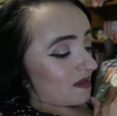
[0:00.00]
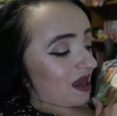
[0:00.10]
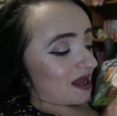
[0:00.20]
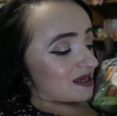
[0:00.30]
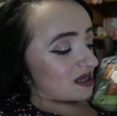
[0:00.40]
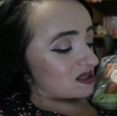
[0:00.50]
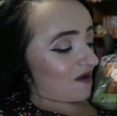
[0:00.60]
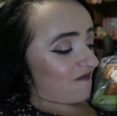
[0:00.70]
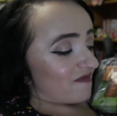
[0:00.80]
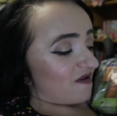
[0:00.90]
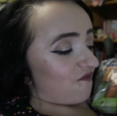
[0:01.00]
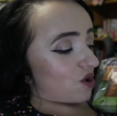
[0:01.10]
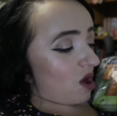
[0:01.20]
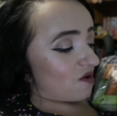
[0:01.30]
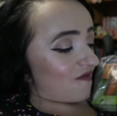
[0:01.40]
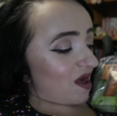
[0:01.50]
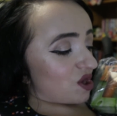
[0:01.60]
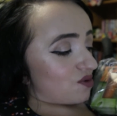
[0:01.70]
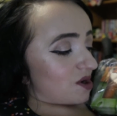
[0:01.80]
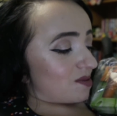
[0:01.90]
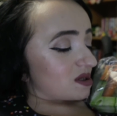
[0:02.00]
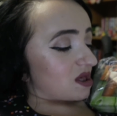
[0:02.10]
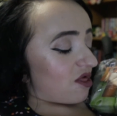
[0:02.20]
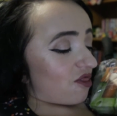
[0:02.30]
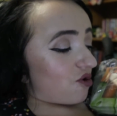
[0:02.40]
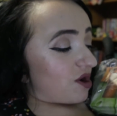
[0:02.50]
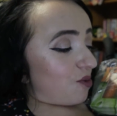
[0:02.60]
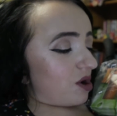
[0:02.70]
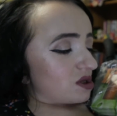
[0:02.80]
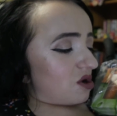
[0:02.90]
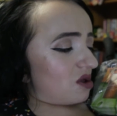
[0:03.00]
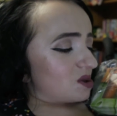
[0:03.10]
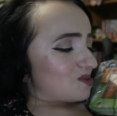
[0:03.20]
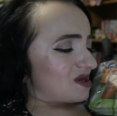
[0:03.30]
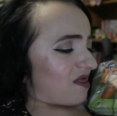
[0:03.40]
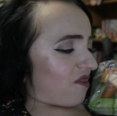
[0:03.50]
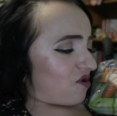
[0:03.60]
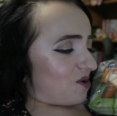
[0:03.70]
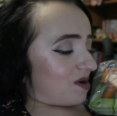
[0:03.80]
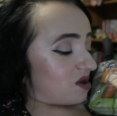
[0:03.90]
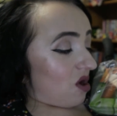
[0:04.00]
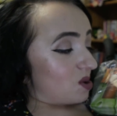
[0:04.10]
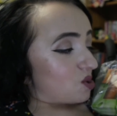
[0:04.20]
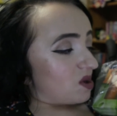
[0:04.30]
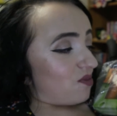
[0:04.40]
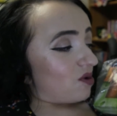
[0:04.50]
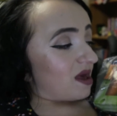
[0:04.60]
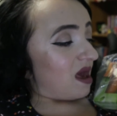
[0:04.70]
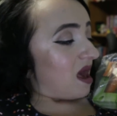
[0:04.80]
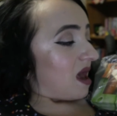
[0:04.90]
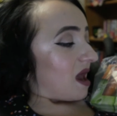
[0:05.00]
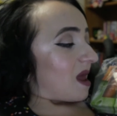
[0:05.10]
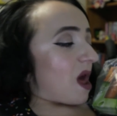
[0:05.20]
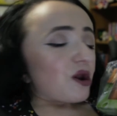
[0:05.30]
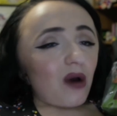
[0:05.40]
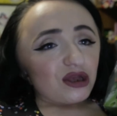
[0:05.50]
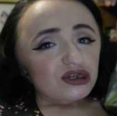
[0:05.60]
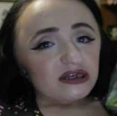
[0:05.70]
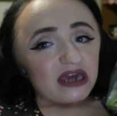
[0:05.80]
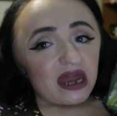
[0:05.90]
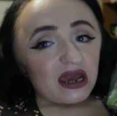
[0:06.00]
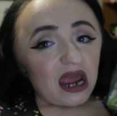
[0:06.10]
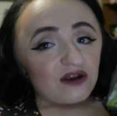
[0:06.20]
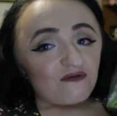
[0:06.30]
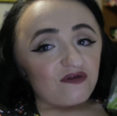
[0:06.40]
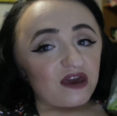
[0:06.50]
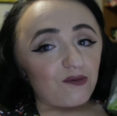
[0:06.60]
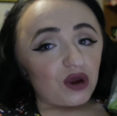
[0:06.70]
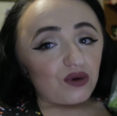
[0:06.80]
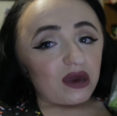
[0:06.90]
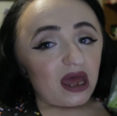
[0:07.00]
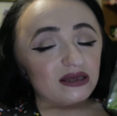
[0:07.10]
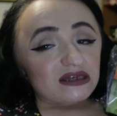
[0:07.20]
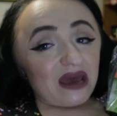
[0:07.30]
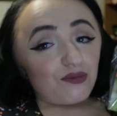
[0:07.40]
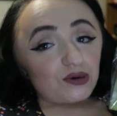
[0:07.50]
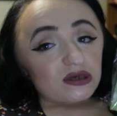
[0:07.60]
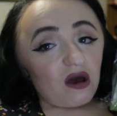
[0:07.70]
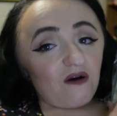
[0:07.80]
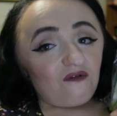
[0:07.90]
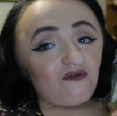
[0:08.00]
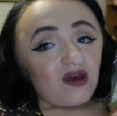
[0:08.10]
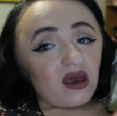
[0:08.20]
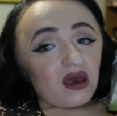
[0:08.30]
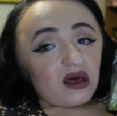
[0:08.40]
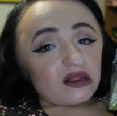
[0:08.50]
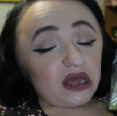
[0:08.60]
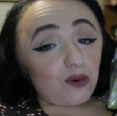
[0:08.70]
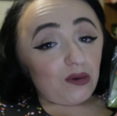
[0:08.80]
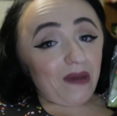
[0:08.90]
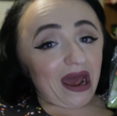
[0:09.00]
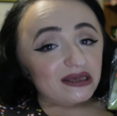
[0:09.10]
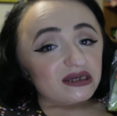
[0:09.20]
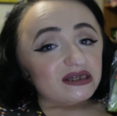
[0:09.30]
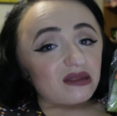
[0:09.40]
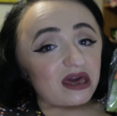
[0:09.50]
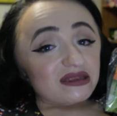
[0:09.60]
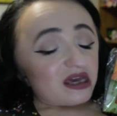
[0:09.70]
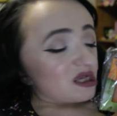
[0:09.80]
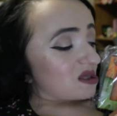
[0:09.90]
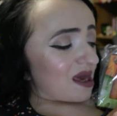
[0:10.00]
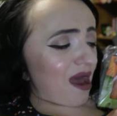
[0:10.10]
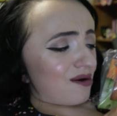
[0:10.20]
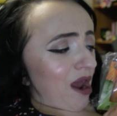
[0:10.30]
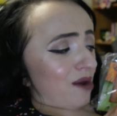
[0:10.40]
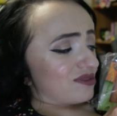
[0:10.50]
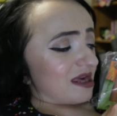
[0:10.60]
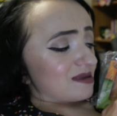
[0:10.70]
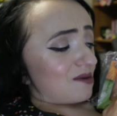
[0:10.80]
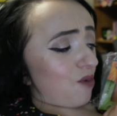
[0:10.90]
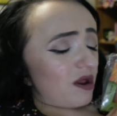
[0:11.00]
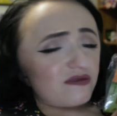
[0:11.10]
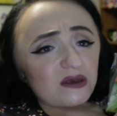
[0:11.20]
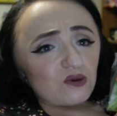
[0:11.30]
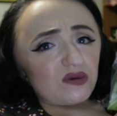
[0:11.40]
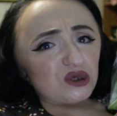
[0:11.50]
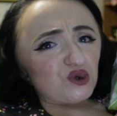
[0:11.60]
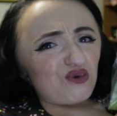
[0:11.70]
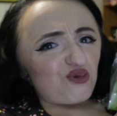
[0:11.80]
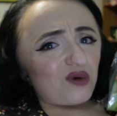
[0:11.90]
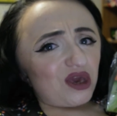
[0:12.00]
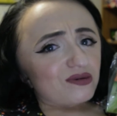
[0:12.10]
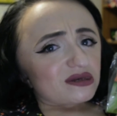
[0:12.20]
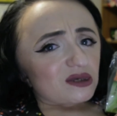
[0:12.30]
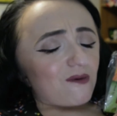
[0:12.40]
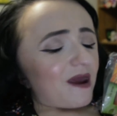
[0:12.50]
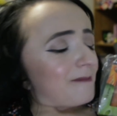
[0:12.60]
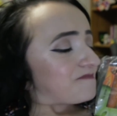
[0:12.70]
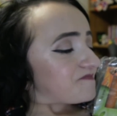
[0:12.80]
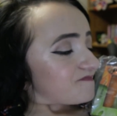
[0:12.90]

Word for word: And it says it's a fifty-four dollar value, and it was thirty-one dollars. What's thirty-one dollars? Holy moly! And I don't know. I just think any kind of thing where you get samples of liquid masks like this, like I, I would think that one of these would be two or three uses, right?